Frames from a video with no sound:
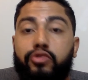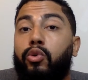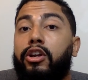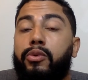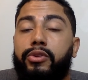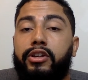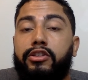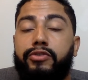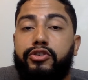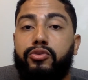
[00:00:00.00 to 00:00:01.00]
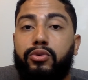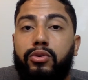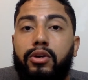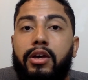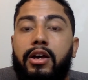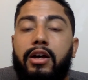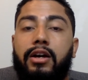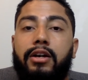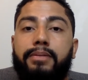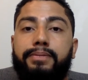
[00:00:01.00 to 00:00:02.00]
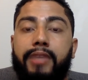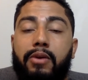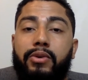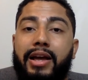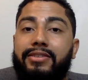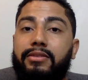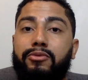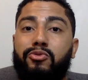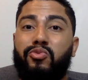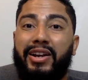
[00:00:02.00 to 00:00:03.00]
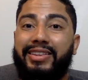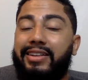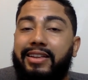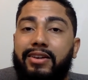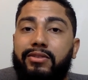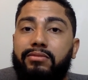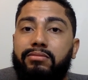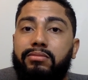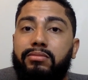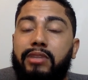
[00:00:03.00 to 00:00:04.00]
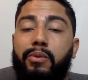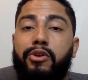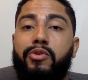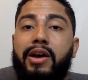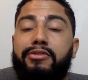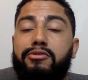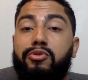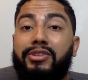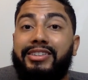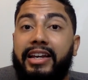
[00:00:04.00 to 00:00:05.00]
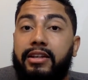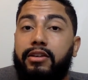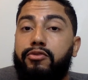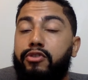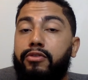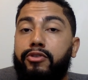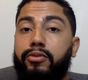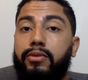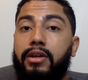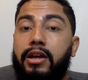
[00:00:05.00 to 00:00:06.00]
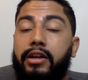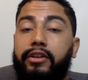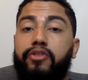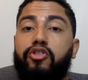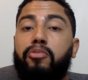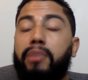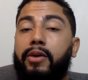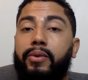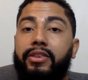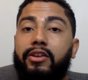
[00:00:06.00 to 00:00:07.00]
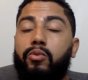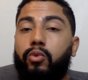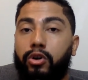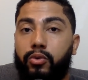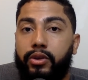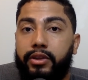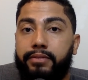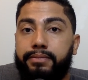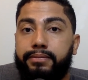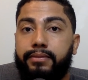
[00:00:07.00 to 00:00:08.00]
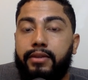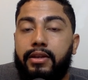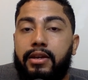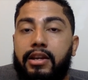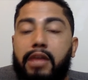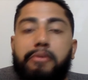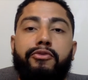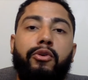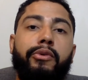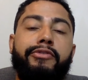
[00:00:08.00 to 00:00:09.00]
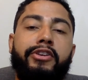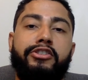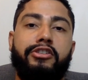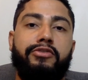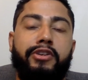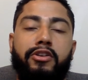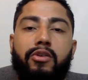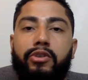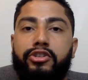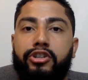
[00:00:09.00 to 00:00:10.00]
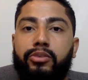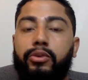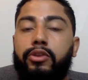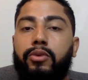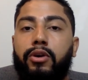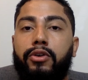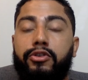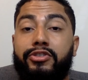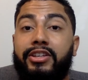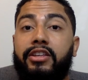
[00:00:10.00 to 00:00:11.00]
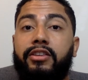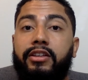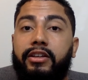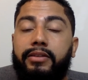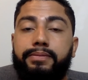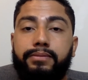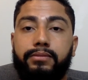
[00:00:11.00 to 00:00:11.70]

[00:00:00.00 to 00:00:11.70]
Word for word: just working with an individual, um, I would ask them to write that down. That way, you have some sort of data in front of you, and then you could play with it and work with it. Now, before we finish this video, I want to share with you all, and you will see it in the